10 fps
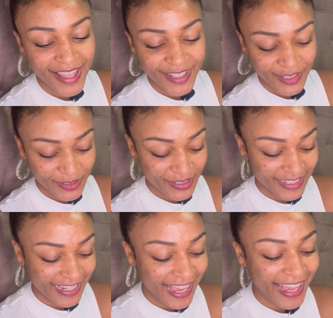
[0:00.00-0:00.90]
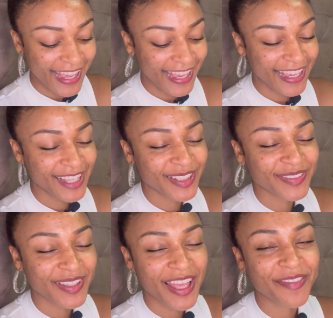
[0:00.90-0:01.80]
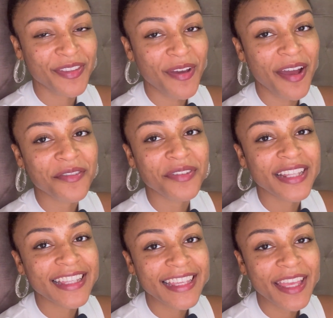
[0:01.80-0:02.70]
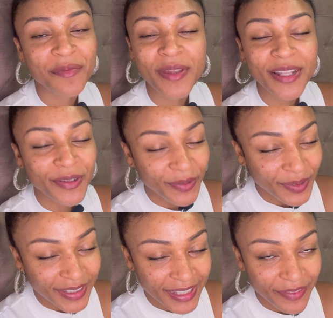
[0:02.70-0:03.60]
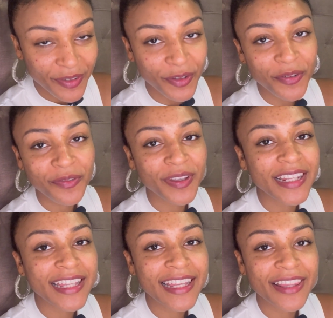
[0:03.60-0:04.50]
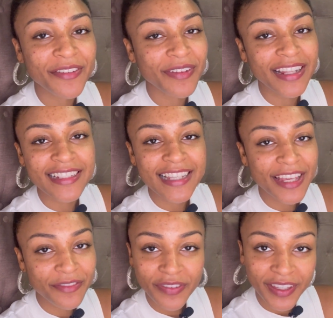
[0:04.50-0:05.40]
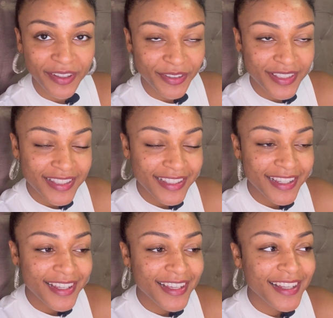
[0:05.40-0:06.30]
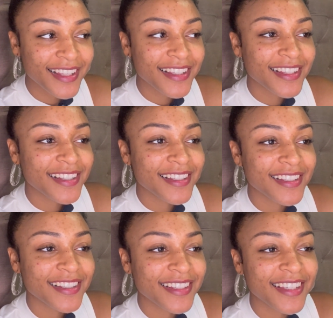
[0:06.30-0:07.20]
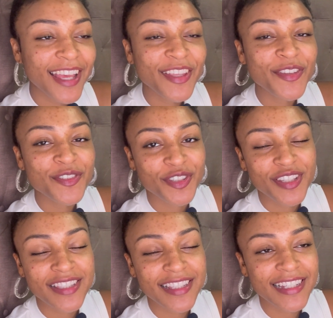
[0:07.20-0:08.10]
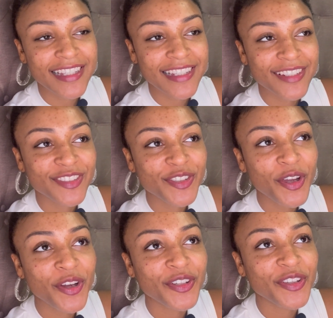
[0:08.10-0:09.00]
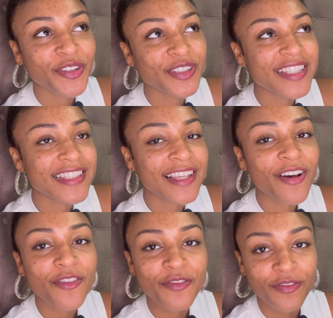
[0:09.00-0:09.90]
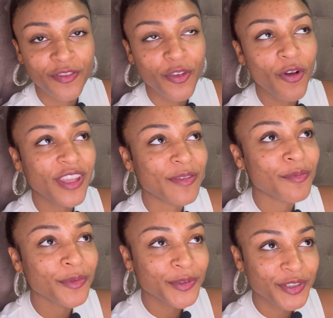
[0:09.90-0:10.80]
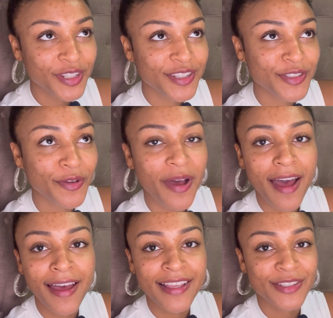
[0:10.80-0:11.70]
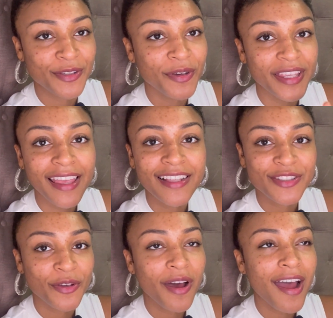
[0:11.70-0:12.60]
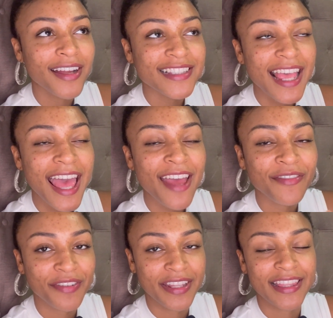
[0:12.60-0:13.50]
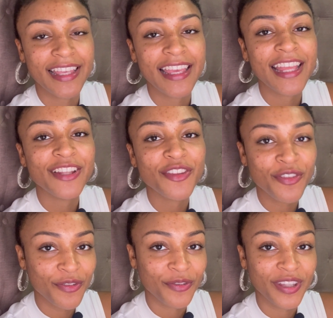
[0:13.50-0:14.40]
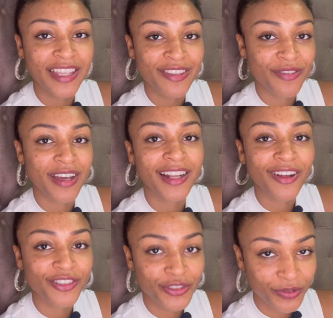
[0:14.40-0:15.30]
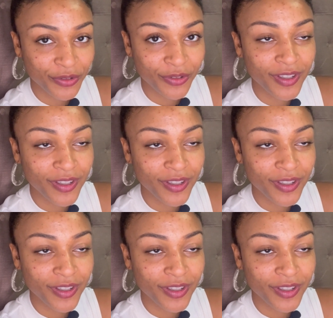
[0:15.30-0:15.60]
So today, if you are feeling a bit lonely, if you're not feeling the Valentine feels, can you just like turn yourself your emotions, your eyes, your ears, your heart, everything in you that you can control,